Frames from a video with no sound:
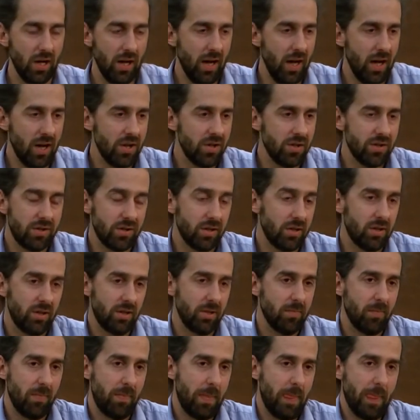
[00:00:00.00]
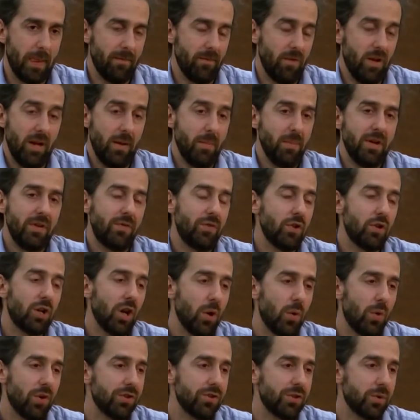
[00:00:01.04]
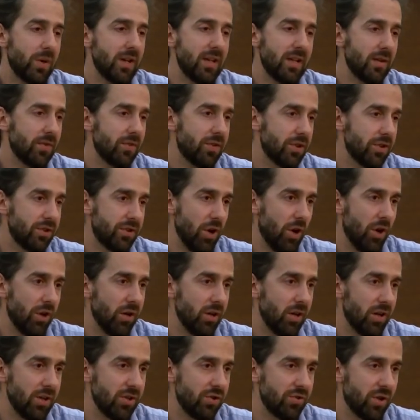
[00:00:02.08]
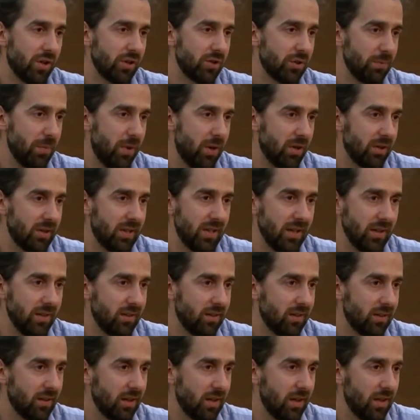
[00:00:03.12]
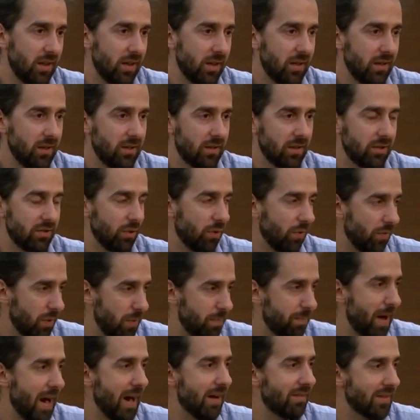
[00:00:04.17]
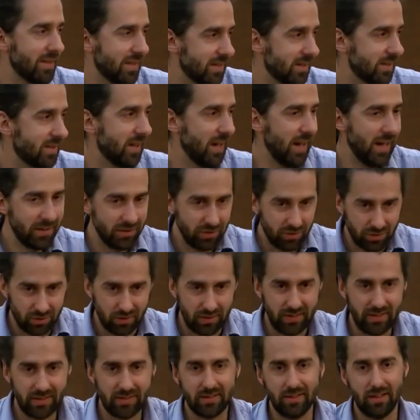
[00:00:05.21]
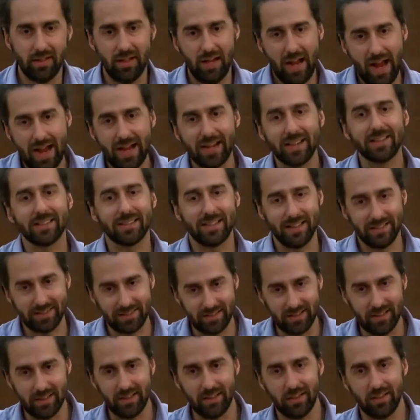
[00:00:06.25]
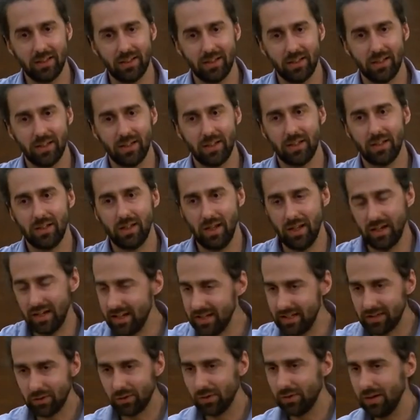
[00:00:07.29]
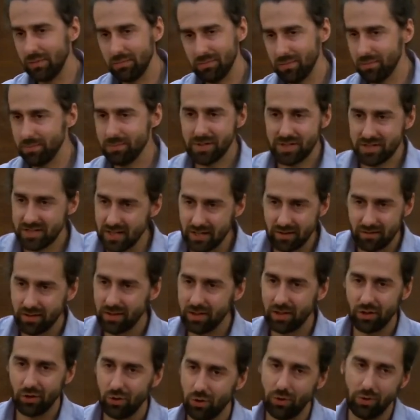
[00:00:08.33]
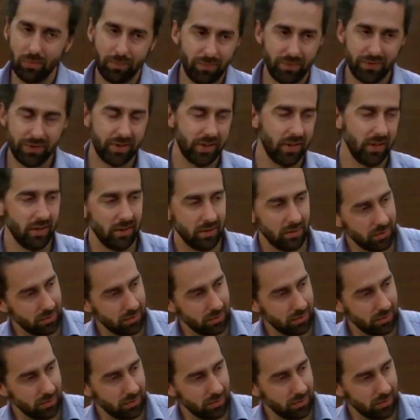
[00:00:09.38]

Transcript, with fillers: And I mean, if you go onto any of the online drugs markets, the sort of the barriers to entry to accessing illegal material or uh,